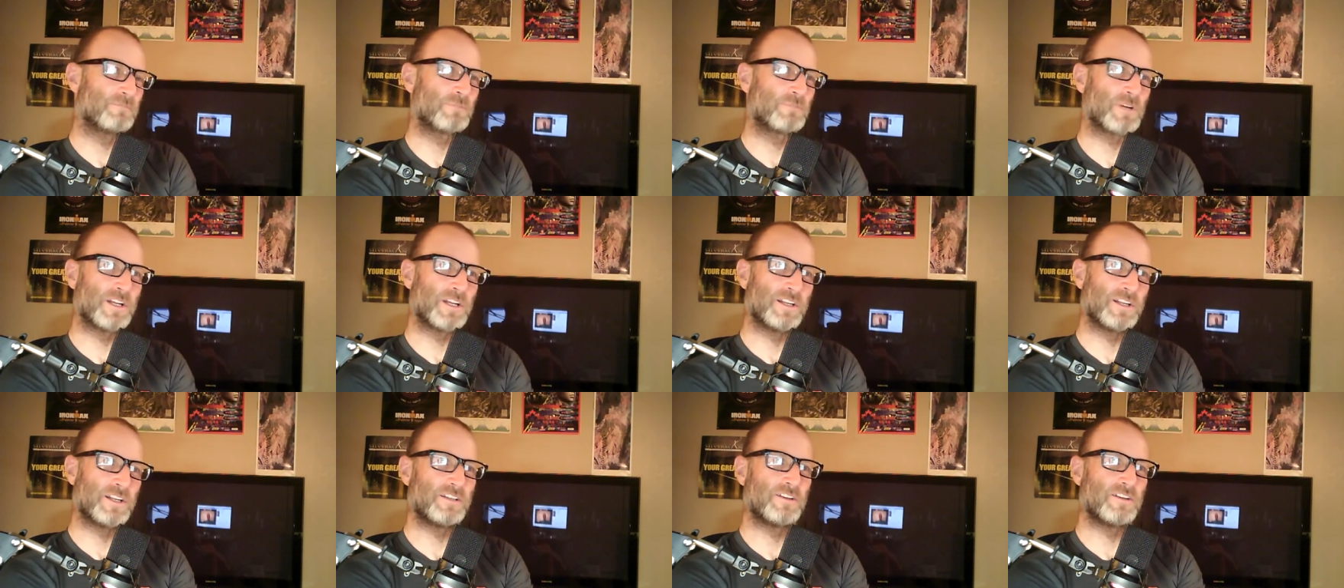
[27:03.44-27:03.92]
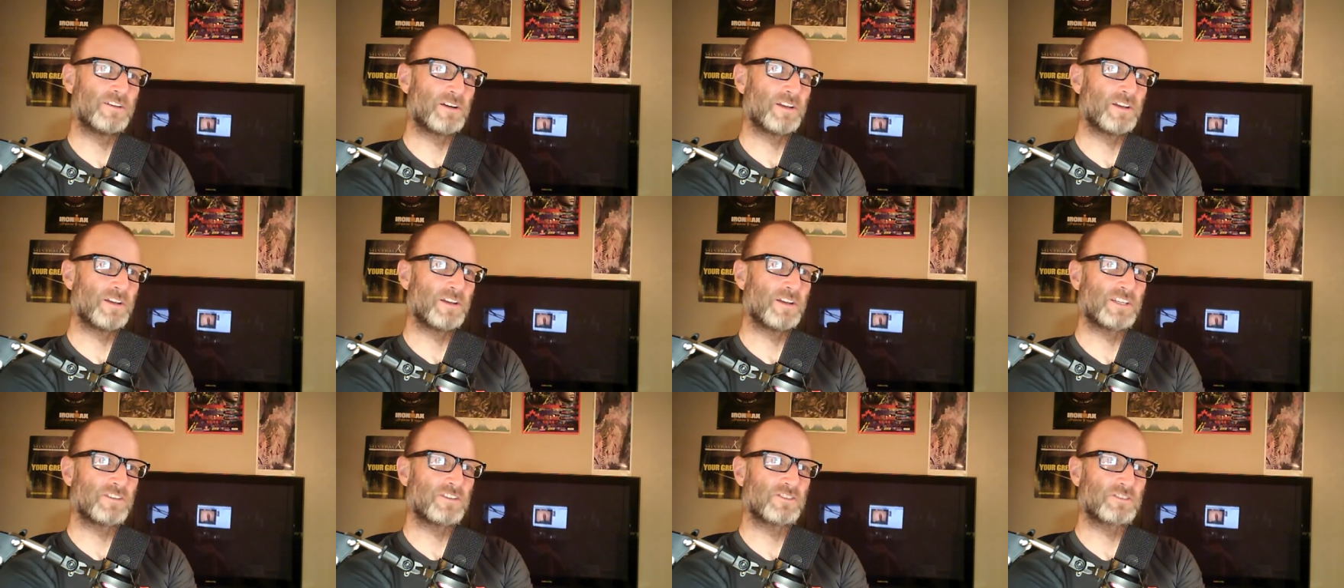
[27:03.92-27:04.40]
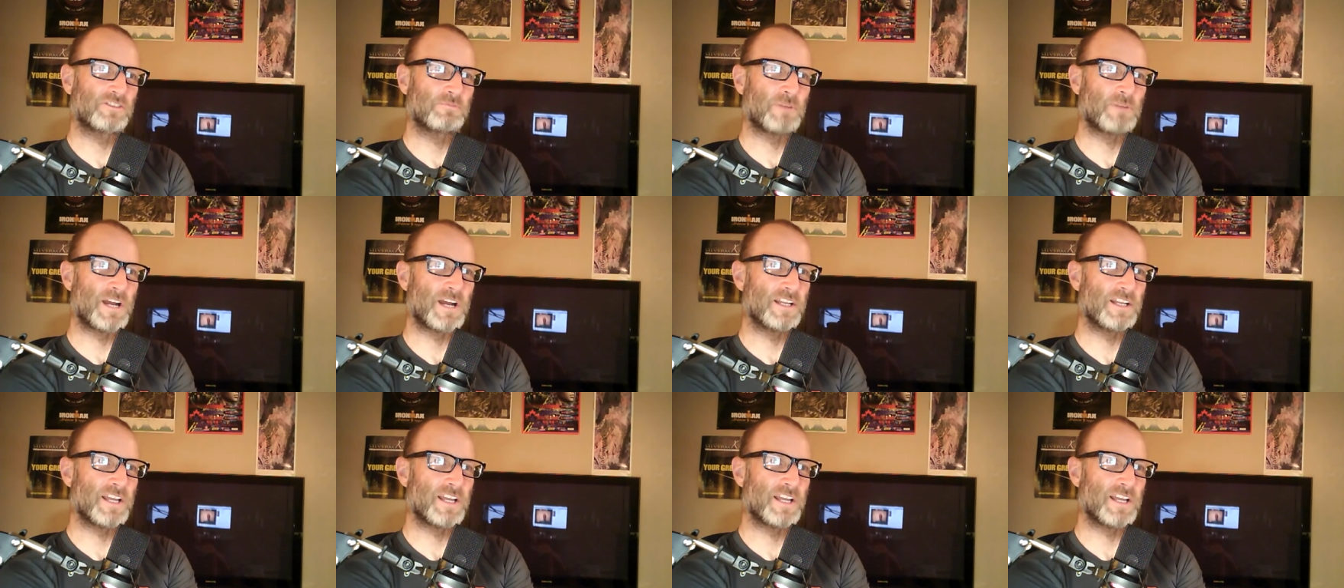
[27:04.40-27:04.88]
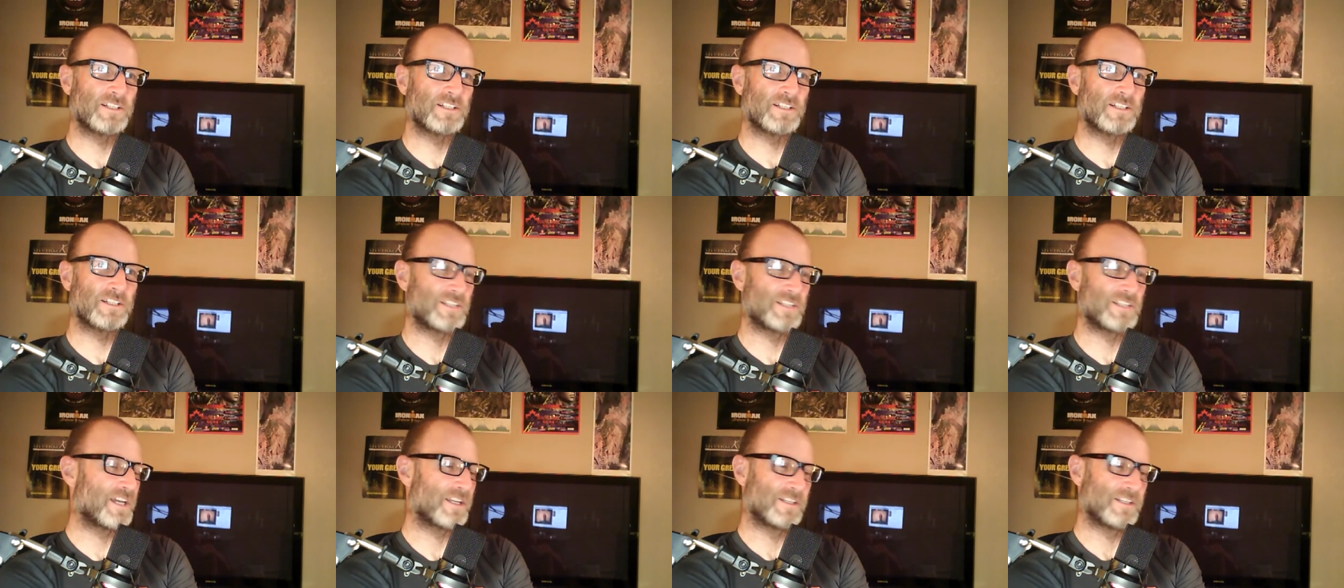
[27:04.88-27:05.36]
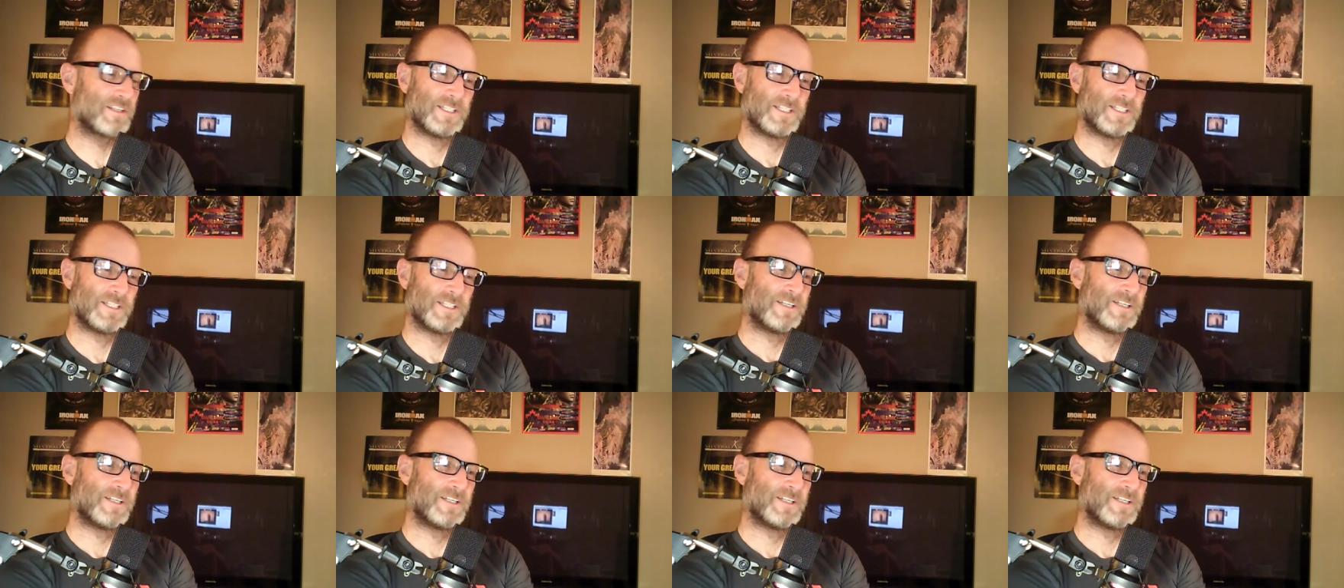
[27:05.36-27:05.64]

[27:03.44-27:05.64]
But no, I think you're spot on. Is that